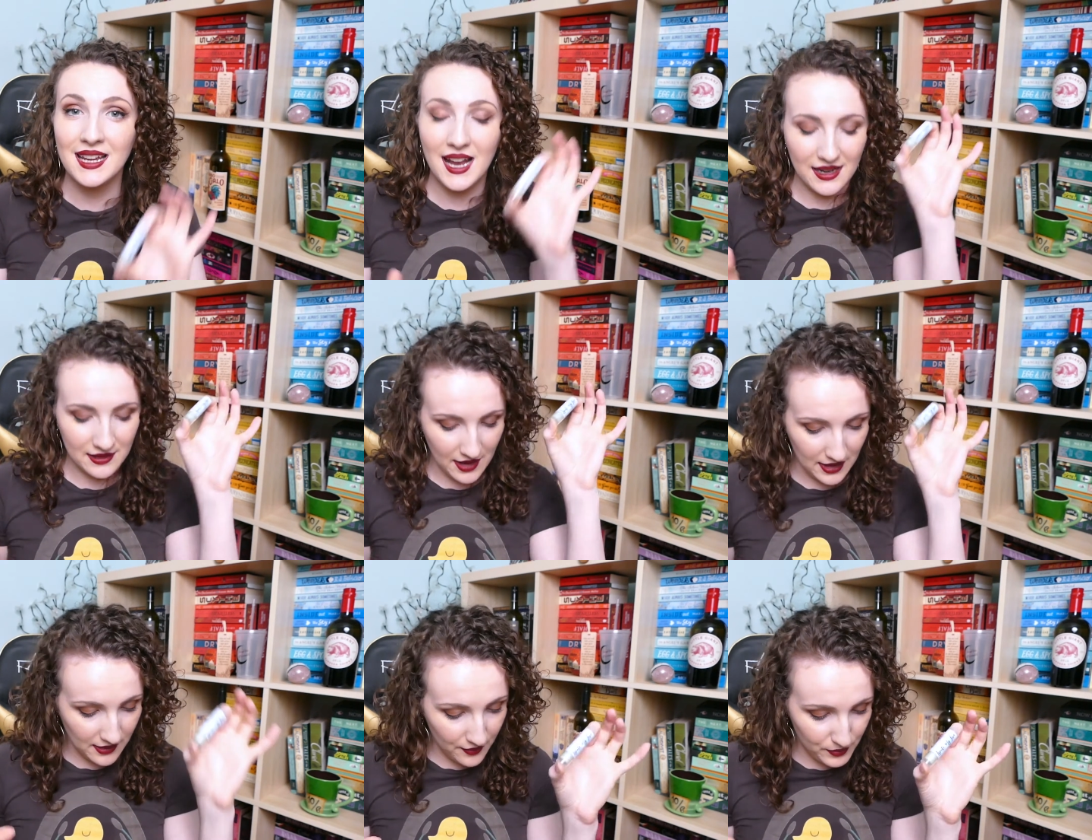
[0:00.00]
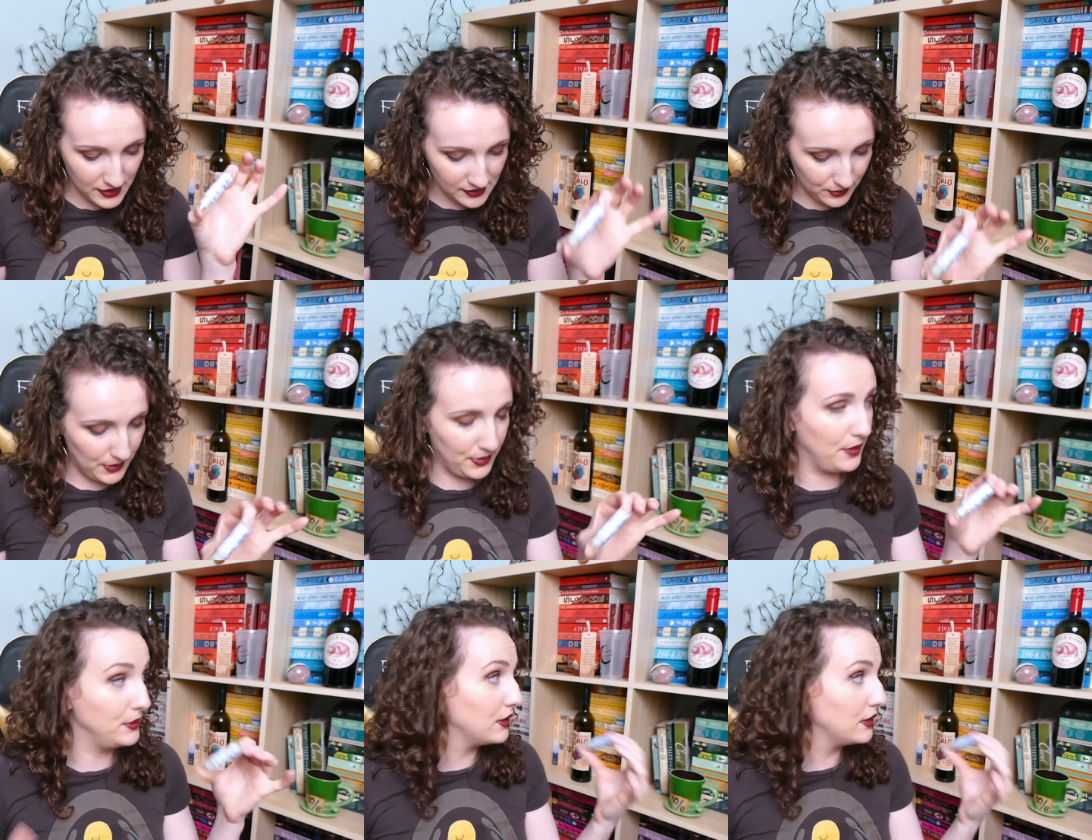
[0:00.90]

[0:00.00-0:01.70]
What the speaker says: and I love me some lip balm.